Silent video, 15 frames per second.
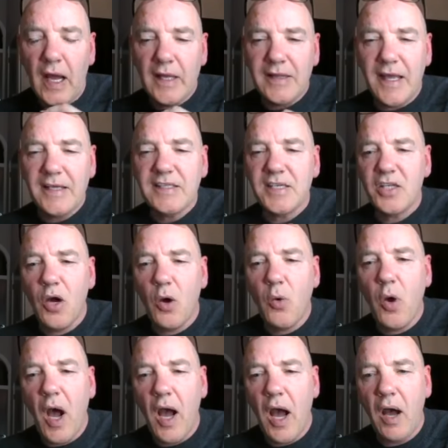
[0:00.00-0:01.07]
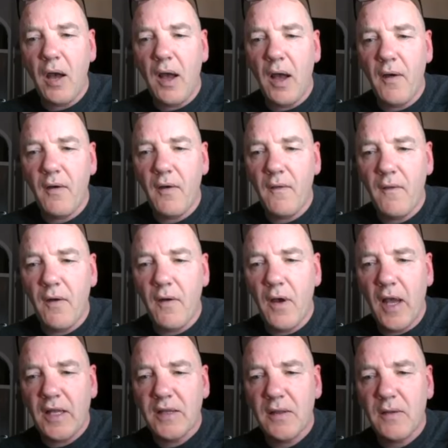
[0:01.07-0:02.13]
I'd like to know.
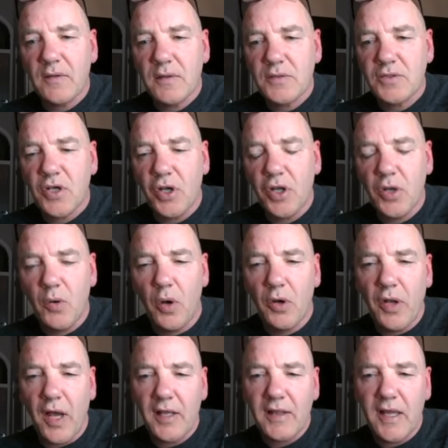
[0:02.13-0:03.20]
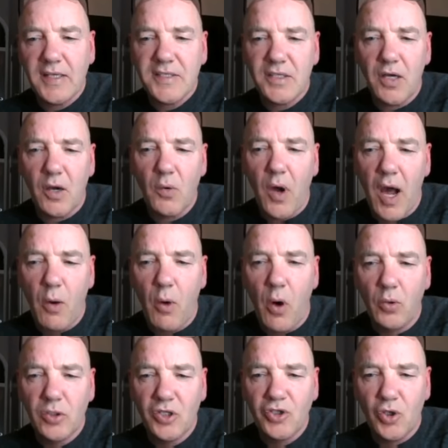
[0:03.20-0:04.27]
Sorry, go on. I'd like to know how
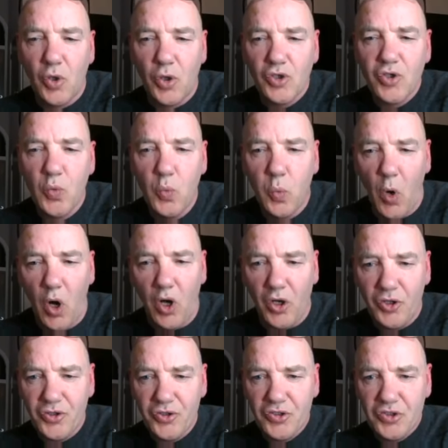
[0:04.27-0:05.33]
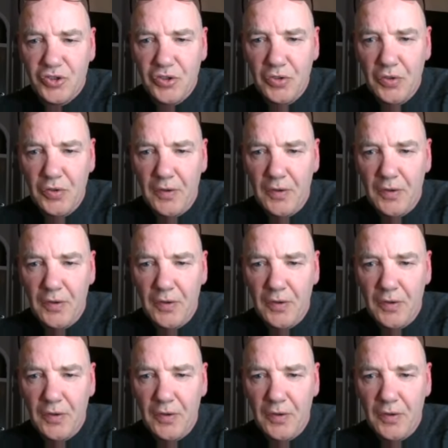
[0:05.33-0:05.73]
old the daughter was.